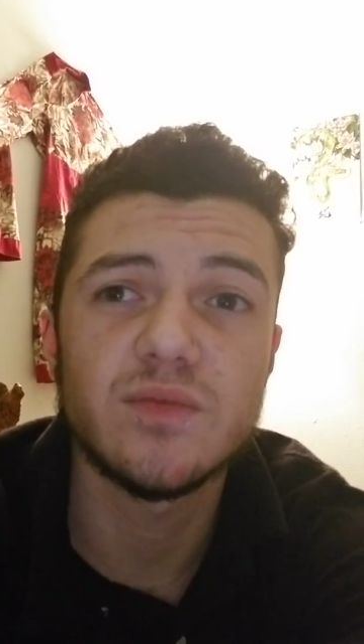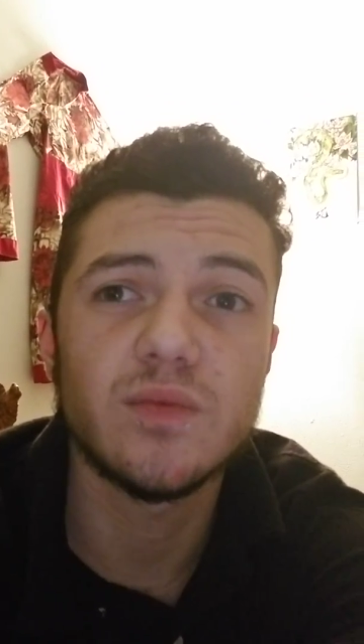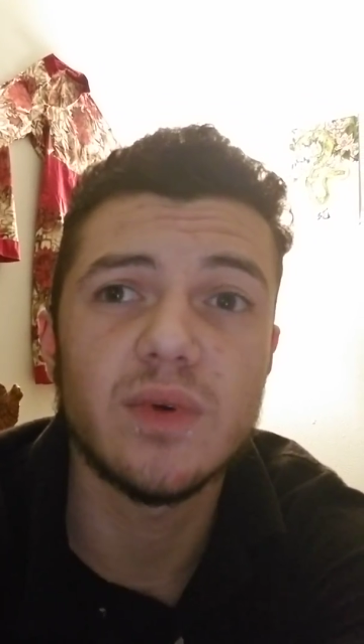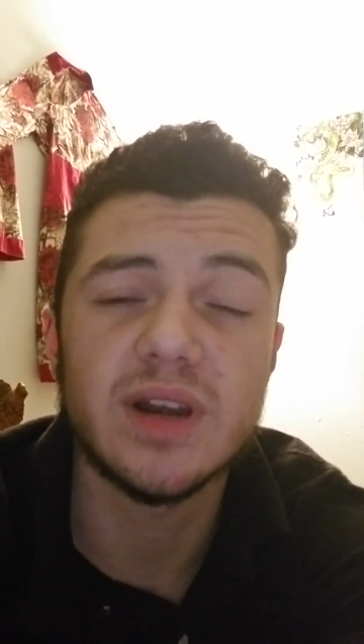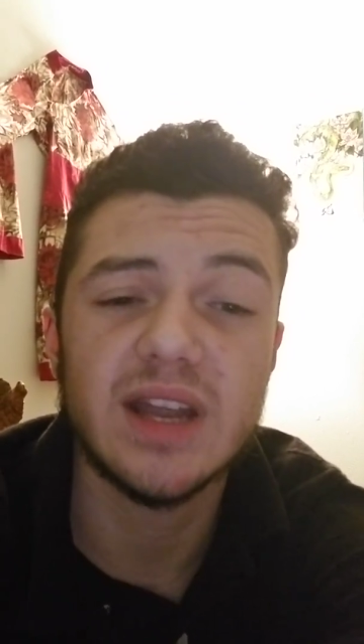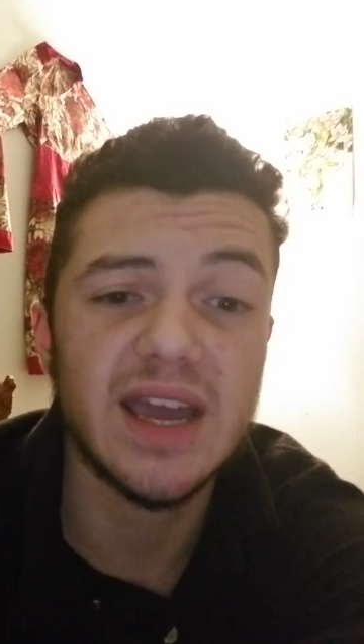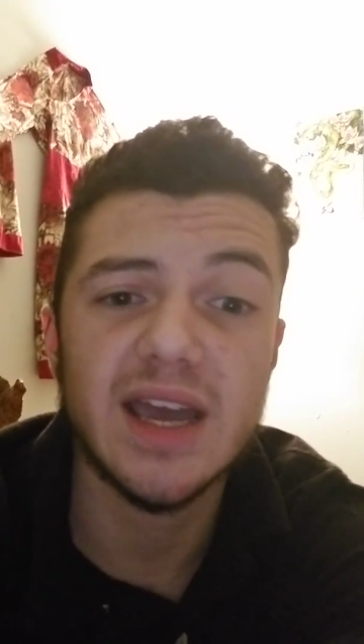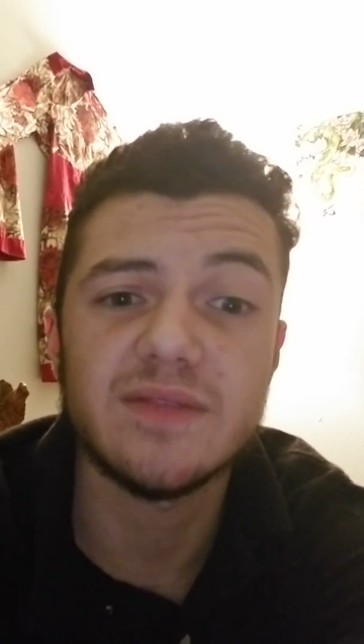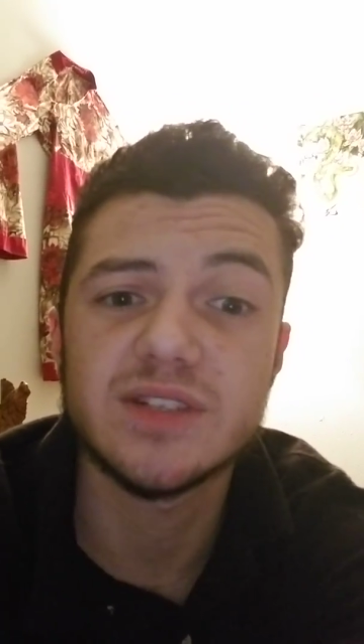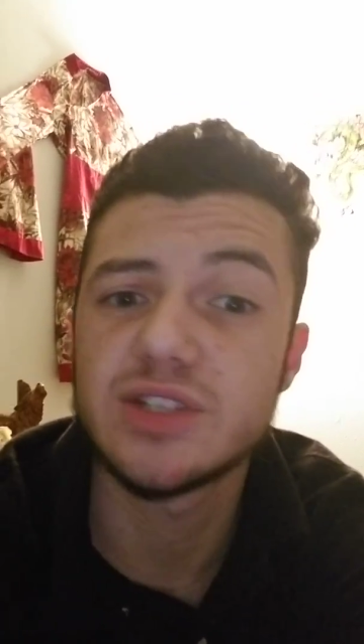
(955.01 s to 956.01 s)

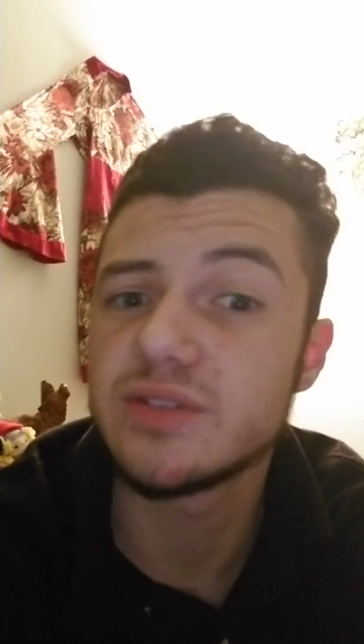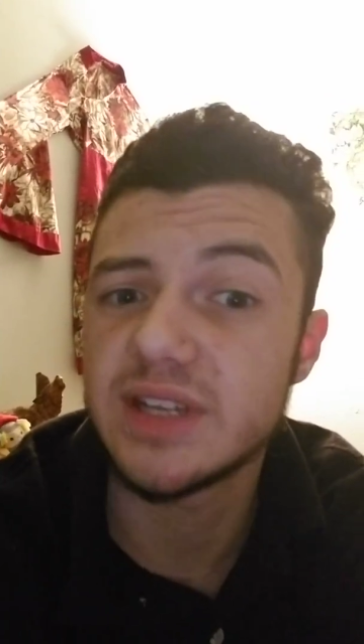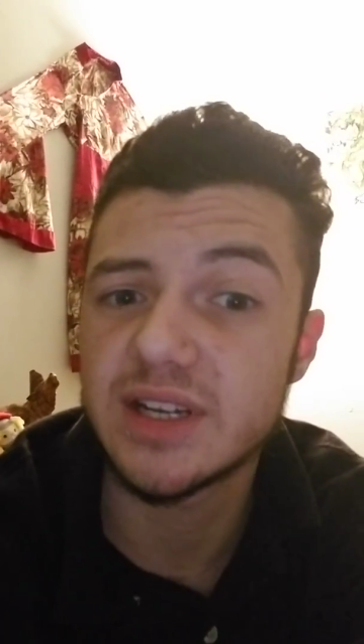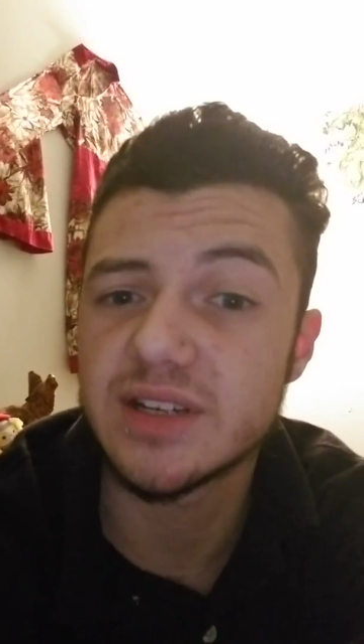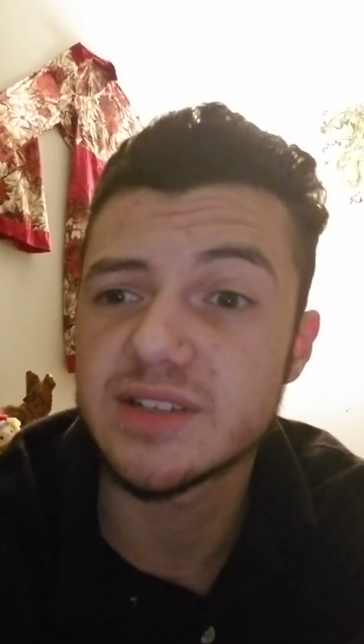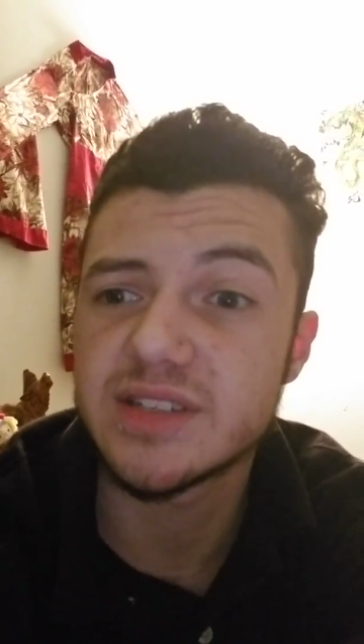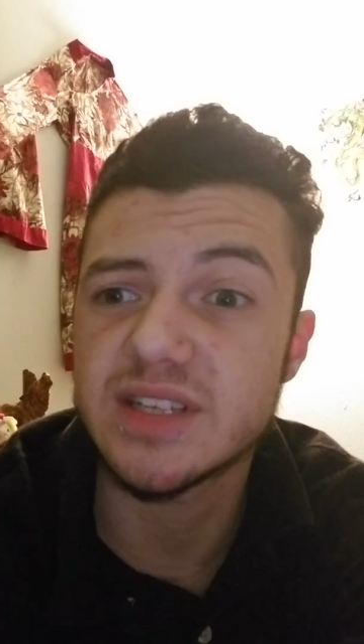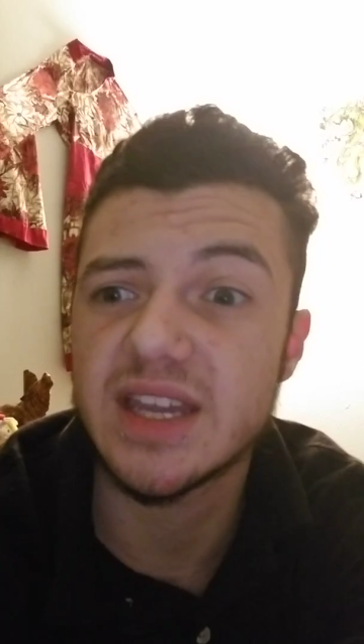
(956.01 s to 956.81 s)
1.5 to 2 years,